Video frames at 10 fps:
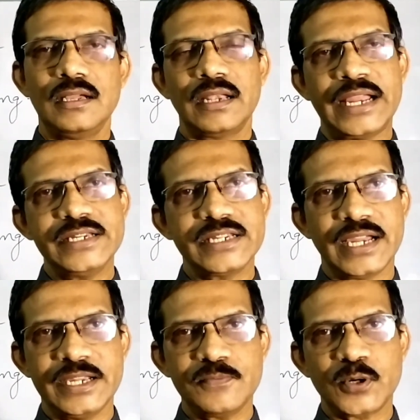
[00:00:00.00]

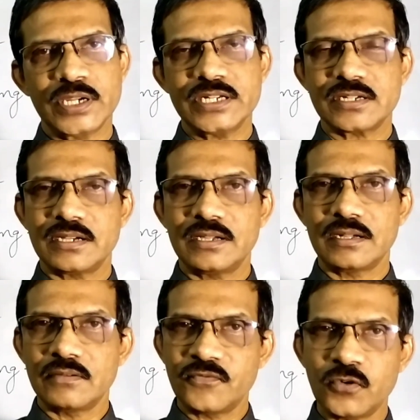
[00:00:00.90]

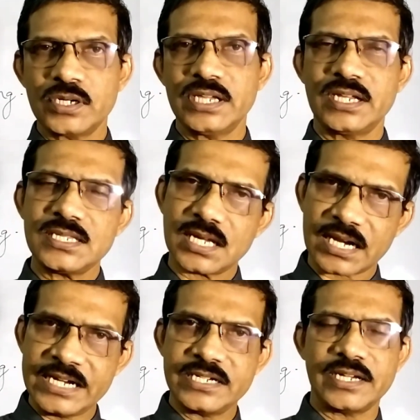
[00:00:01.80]
99.4 degrees or
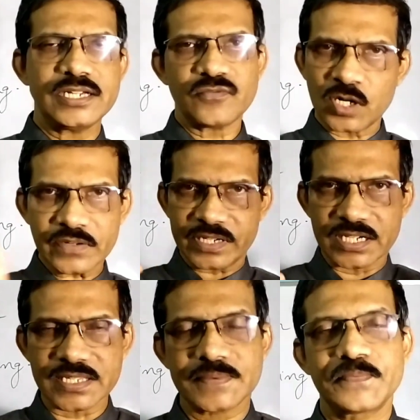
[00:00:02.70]
98, whatever
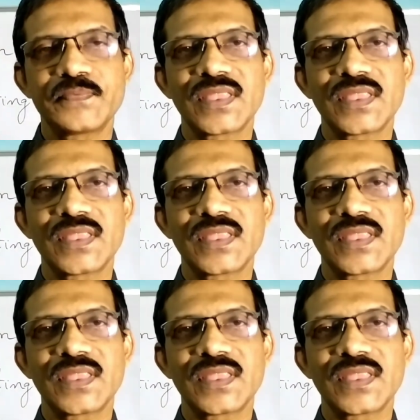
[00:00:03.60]
it is.